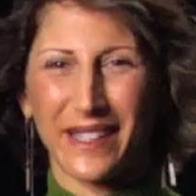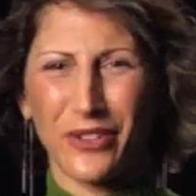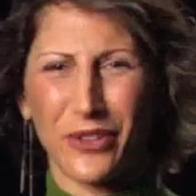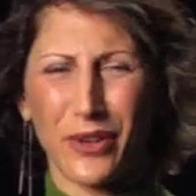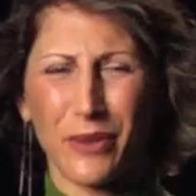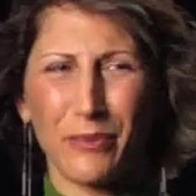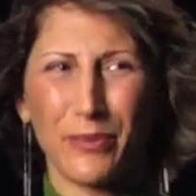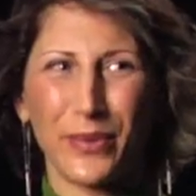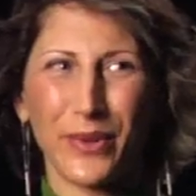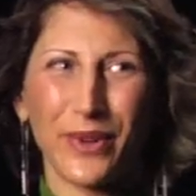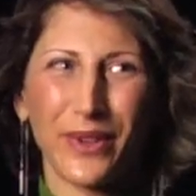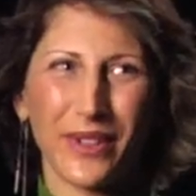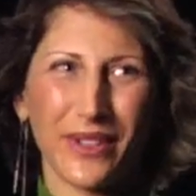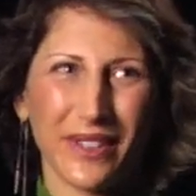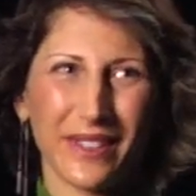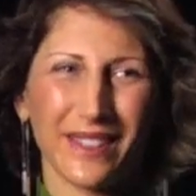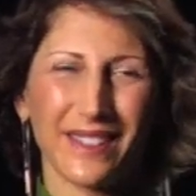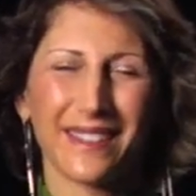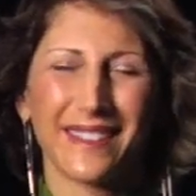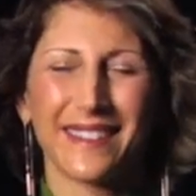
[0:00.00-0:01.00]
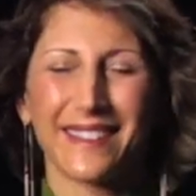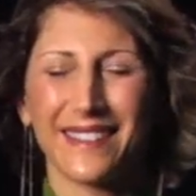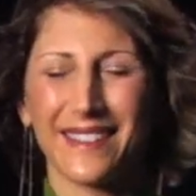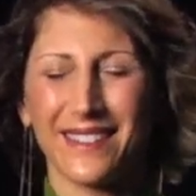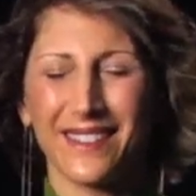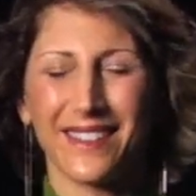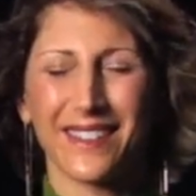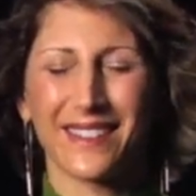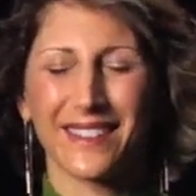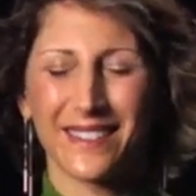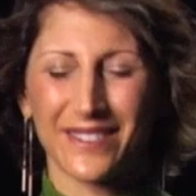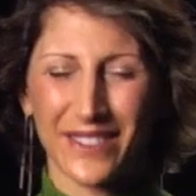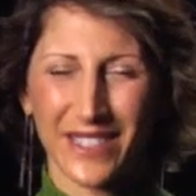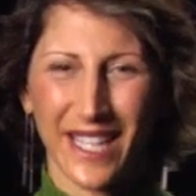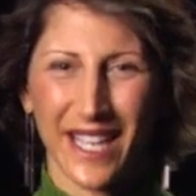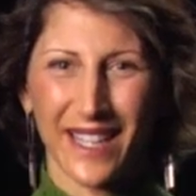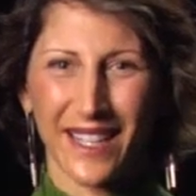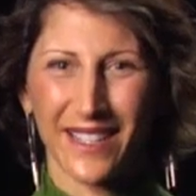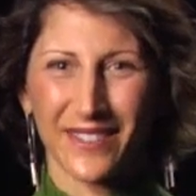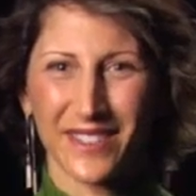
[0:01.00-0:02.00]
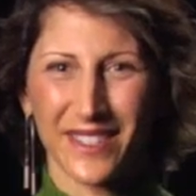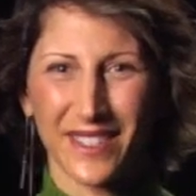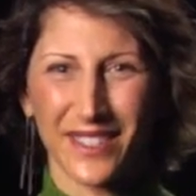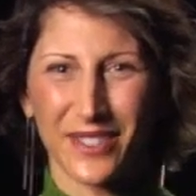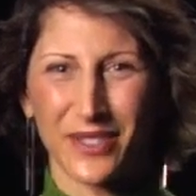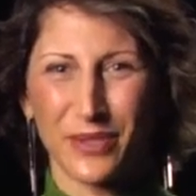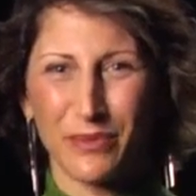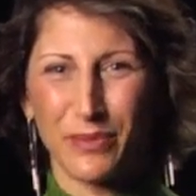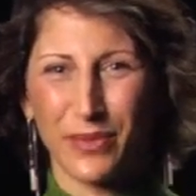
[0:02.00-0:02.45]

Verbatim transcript: or a bull. Ugh, would I love to do a